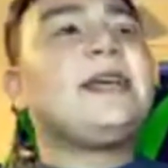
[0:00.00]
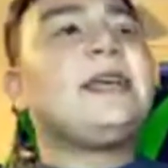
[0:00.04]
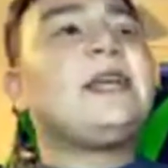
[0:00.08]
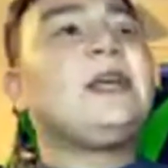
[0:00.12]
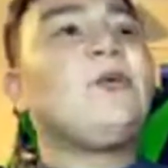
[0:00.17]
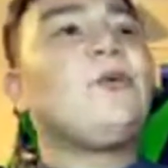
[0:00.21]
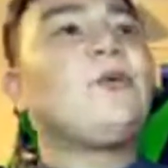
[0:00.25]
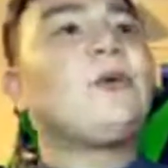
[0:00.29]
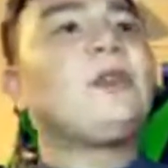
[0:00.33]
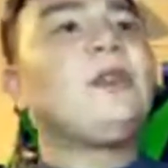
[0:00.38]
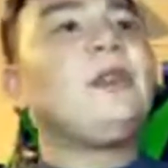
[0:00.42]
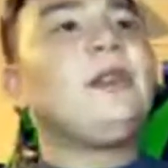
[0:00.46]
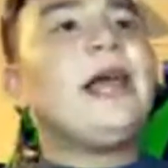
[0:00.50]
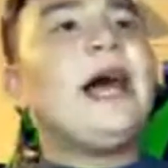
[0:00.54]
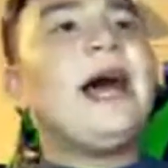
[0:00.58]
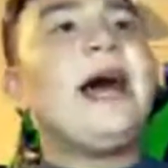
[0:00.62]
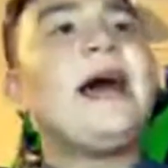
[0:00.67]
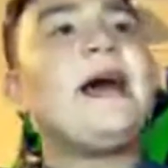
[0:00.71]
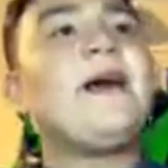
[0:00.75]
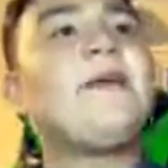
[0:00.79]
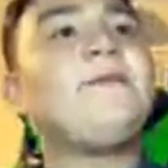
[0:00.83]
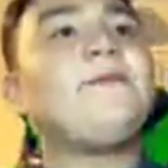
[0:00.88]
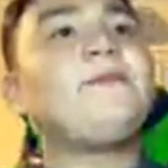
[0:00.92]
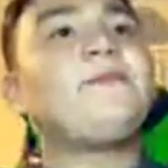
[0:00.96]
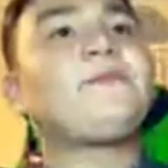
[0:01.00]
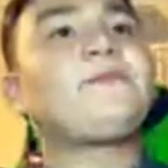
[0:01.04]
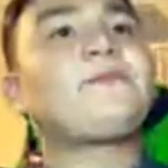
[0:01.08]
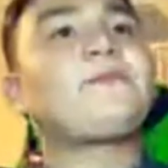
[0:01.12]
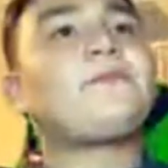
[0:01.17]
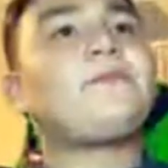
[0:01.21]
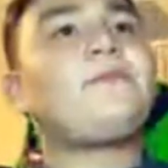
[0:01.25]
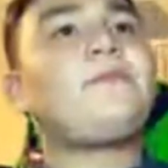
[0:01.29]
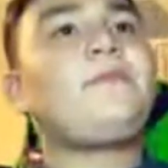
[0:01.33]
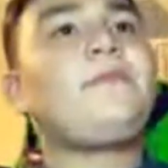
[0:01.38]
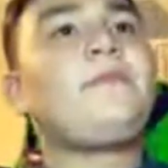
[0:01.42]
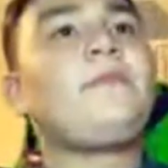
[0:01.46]
he would
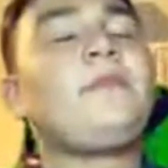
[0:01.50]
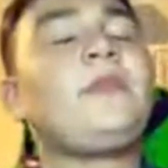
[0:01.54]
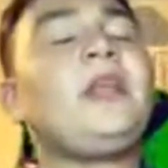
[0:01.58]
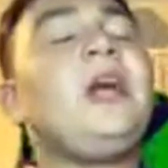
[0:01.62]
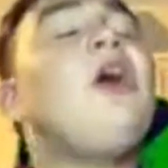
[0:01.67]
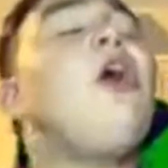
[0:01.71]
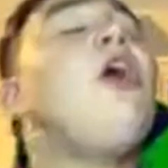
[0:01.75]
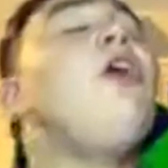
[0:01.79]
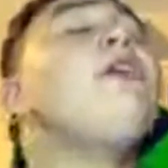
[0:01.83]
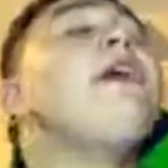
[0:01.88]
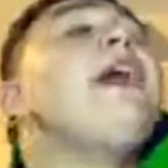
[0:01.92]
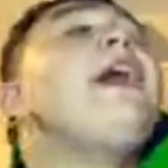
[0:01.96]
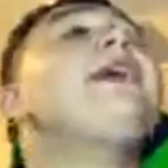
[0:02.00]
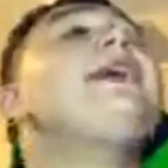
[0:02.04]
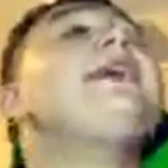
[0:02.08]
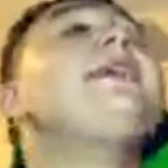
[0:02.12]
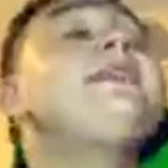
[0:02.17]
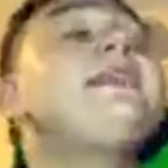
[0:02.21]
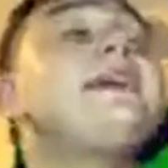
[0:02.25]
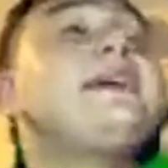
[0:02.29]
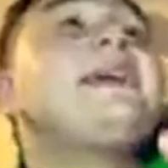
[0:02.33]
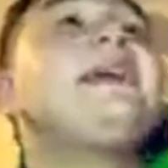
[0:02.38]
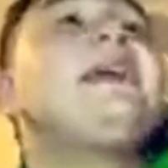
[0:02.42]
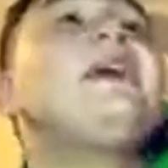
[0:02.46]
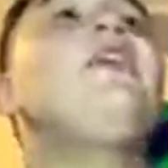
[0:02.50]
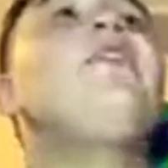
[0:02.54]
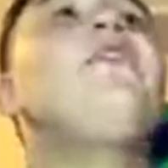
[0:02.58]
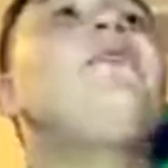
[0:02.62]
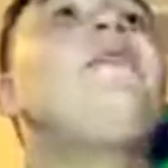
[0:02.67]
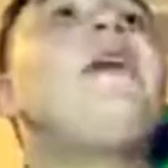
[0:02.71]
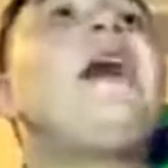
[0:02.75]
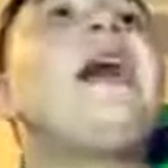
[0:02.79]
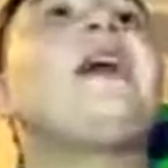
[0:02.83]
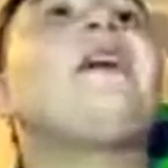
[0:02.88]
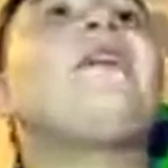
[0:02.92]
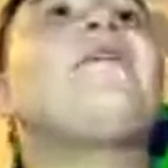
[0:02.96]
to kill
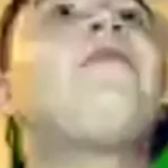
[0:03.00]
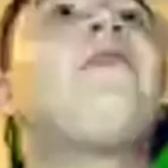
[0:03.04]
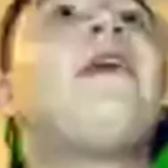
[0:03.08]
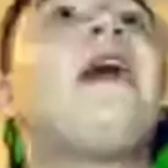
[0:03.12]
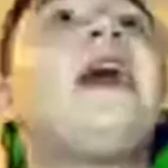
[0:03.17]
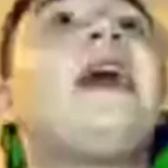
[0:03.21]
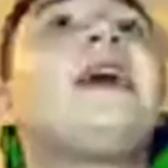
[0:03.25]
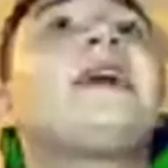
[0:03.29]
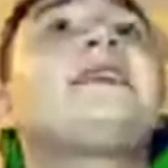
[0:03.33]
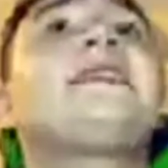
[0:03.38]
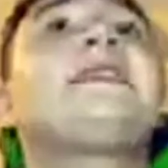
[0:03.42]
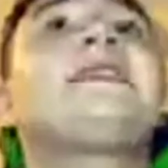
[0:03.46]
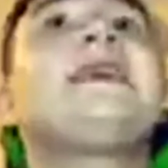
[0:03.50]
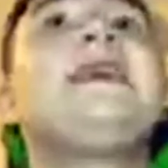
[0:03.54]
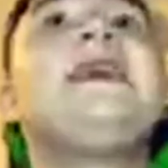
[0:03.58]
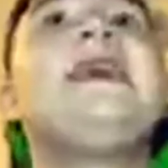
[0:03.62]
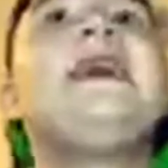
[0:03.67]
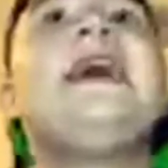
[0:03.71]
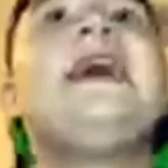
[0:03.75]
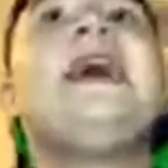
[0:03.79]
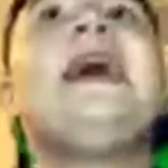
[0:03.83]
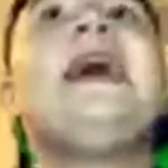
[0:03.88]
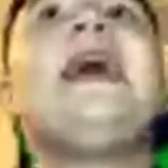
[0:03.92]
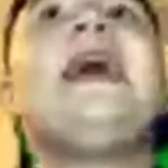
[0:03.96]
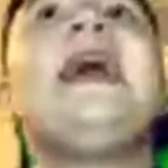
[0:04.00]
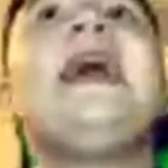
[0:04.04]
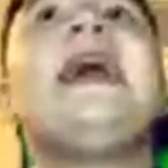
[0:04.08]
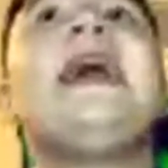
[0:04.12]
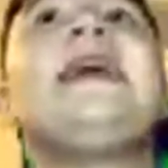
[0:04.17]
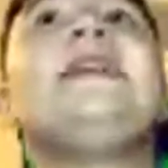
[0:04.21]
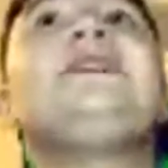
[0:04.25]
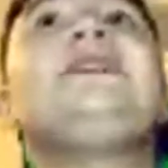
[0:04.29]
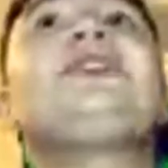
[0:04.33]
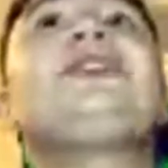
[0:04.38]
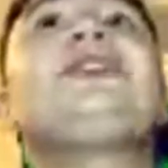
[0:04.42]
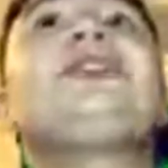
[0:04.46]
Firefox
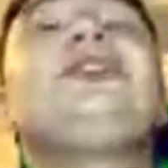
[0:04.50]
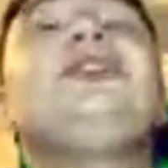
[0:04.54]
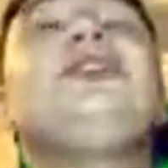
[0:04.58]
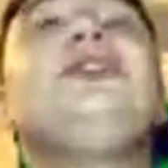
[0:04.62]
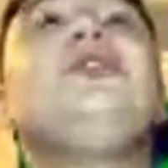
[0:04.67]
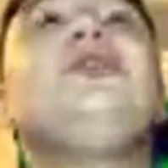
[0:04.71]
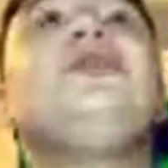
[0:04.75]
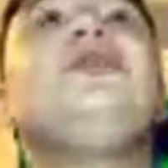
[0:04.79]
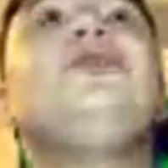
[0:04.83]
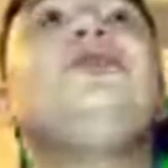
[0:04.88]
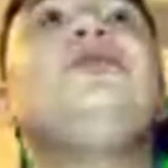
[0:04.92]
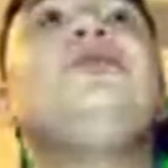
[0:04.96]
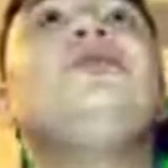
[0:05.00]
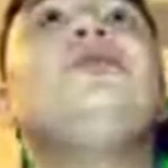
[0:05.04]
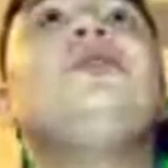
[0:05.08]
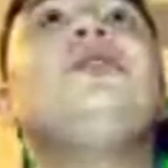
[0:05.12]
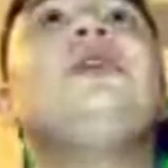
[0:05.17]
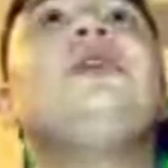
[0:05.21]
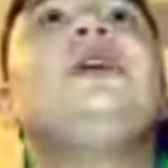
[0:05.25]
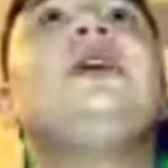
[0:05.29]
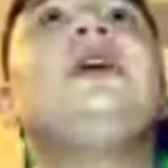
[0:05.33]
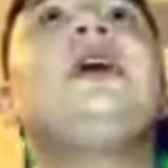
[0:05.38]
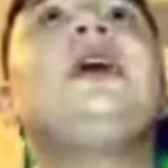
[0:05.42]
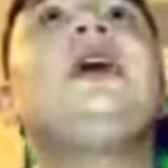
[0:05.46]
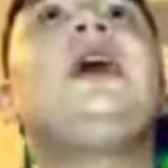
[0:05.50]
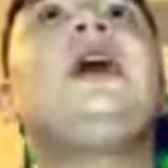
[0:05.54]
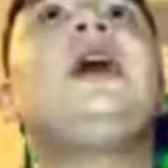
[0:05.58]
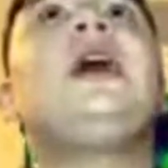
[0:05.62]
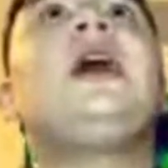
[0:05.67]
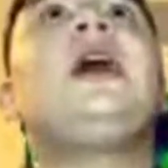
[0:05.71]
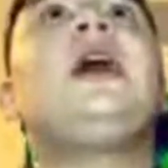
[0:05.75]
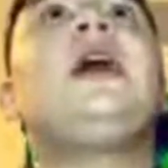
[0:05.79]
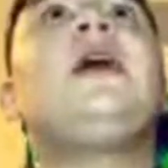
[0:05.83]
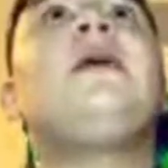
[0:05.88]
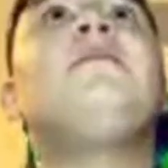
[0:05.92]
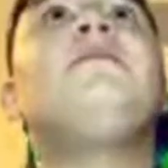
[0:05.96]
and to
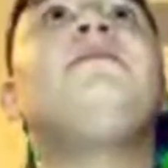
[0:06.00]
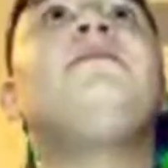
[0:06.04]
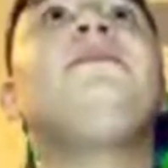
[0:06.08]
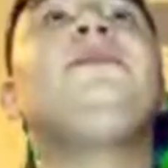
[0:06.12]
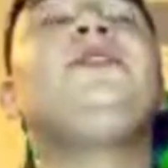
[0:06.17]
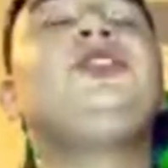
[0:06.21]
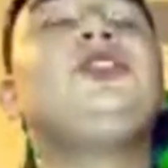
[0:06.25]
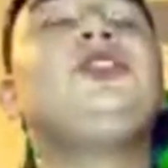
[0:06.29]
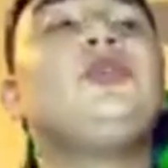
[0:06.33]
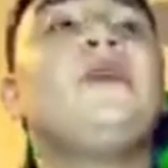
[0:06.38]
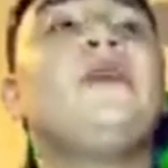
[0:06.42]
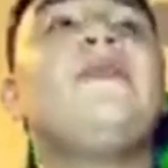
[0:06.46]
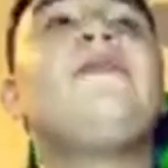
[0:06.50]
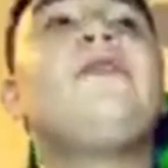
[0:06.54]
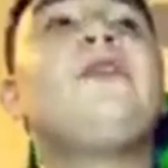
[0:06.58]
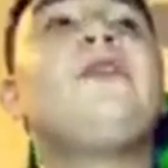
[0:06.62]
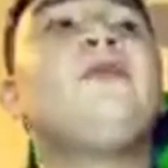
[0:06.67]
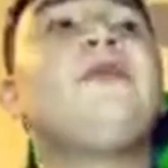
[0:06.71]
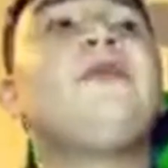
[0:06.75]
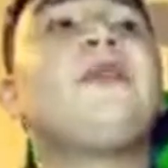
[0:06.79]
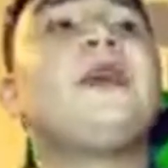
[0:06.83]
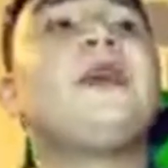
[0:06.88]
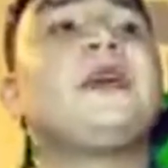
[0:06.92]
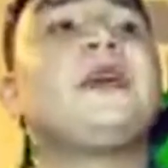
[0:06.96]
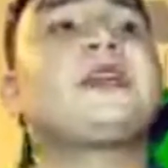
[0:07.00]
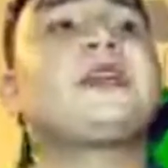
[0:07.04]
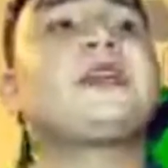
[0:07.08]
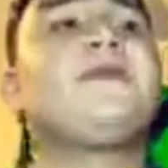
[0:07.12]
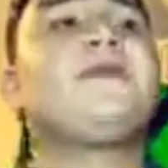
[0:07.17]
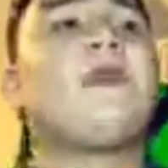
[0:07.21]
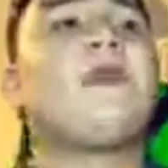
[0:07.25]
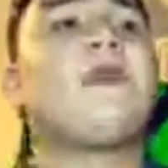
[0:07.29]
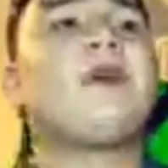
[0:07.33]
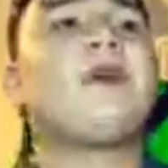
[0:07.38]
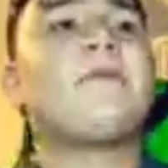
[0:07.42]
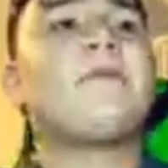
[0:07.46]
do a few things
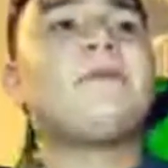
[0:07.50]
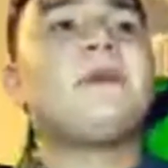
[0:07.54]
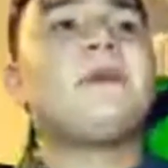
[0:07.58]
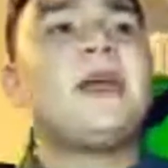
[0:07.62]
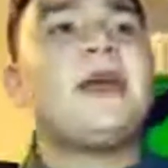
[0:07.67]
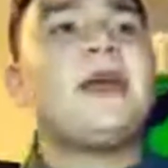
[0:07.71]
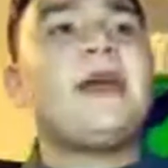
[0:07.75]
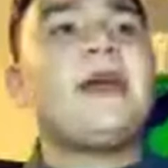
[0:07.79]
for him.